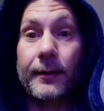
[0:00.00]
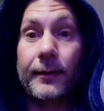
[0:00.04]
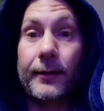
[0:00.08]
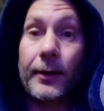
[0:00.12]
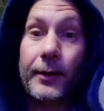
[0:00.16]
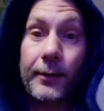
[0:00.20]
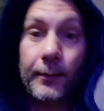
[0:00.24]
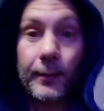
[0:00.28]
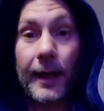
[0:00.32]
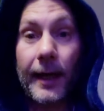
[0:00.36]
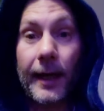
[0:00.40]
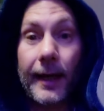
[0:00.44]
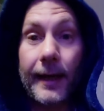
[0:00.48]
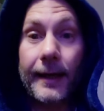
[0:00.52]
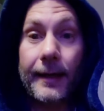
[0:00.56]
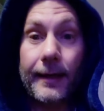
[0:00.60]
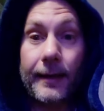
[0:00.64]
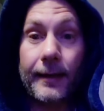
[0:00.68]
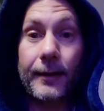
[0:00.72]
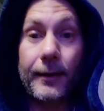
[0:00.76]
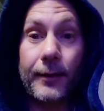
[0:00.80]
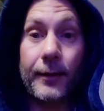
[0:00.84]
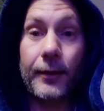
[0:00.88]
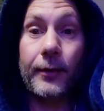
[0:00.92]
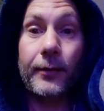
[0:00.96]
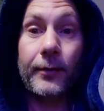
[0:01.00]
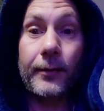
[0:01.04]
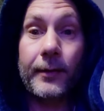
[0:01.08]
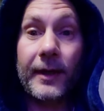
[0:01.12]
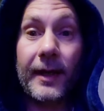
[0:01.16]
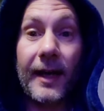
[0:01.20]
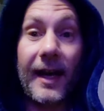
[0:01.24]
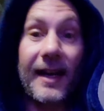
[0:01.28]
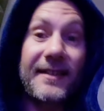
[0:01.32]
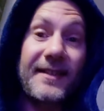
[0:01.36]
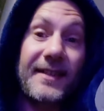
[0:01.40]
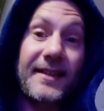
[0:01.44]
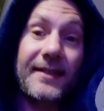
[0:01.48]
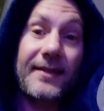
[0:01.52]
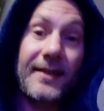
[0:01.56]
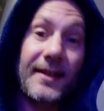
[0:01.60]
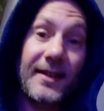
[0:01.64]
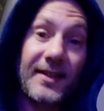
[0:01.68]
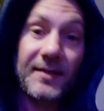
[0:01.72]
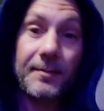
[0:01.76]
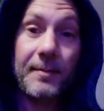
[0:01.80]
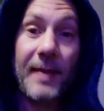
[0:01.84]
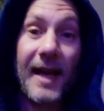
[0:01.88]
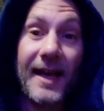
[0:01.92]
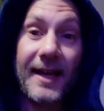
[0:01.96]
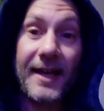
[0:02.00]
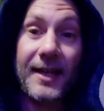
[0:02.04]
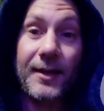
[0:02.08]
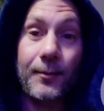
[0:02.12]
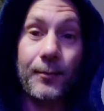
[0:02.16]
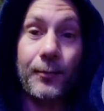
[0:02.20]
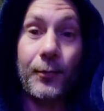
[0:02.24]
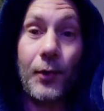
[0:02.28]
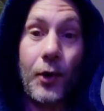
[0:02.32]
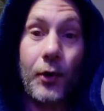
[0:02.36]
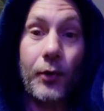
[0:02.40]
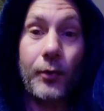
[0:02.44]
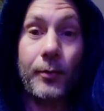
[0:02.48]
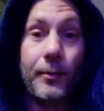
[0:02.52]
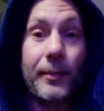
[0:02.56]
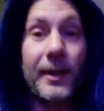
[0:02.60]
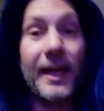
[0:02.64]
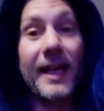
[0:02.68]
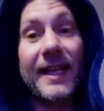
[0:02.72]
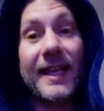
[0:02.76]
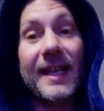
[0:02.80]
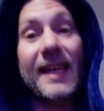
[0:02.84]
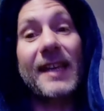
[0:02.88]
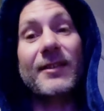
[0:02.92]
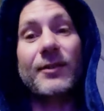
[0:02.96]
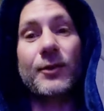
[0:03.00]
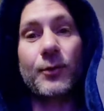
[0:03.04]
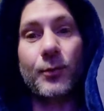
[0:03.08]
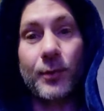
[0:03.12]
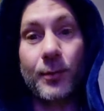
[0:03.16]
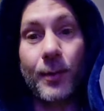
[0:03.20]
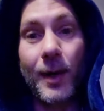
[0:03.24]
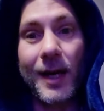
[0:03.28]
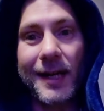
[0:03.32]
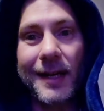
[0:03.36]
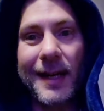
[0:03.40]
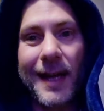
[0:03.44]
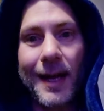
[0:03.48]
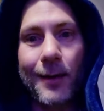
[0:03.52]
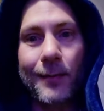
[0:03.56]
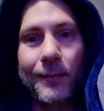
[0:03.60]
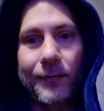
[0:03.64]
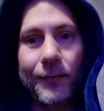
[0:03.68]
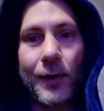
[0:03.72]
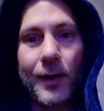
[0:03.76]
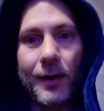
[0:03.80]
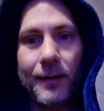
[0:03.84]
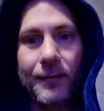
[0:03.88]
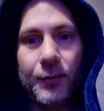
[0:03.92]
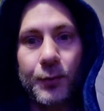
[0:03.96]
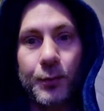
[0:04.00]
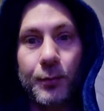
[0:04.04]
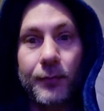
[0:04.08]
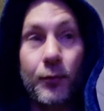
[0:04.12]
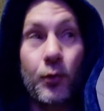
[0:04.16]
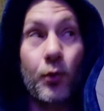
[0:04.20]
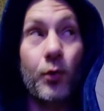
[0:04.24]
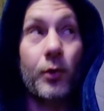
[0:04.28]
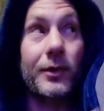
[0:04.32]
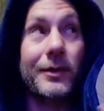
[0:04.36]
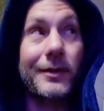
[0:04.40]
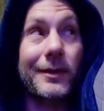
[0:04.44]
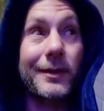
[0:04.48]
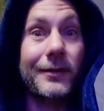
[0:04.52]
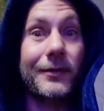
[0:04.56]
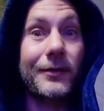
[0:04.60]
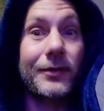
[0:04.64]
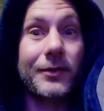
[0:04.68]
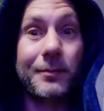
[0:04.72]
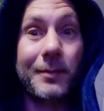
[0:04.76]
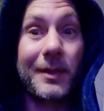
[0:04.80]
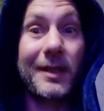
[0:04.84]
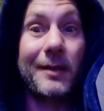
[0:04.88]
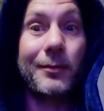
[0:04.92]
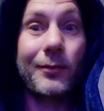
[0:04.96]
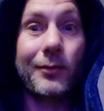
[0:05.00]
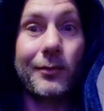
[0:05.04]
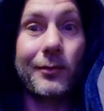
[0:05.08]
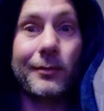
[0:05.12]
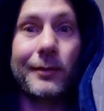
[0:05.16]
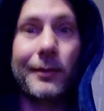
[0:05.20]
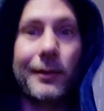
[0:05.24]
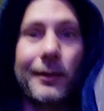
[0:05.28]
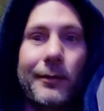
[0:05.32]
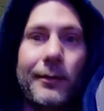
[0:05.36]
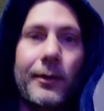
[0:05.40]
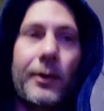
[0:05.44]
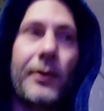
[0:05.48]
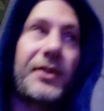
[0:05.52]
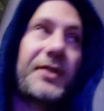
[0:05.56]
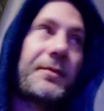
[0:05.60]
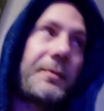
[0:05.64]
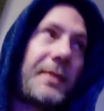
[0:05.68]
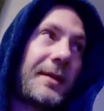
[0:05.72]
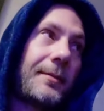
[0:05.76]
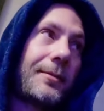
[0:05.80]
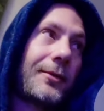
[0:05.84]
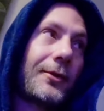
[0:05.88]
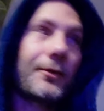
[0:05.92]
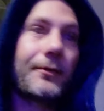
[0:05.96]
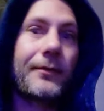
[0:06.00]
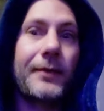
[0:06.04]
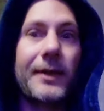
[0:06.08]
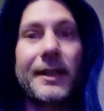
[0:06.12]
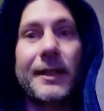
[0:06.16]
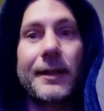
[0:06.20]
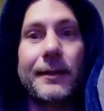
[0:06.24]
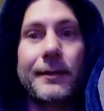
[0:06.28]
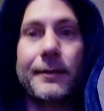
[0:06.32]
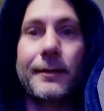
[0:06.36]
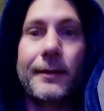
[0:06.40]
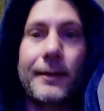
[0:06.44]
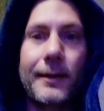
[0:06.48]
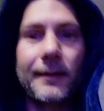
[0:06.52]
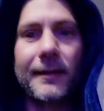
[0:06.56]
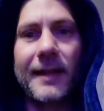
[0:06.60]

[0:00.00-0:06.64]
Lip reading: Look what I, you know, I did this back in Rome, but I can't do it right now in front of you, of course, because there's people, you know, all these people over here,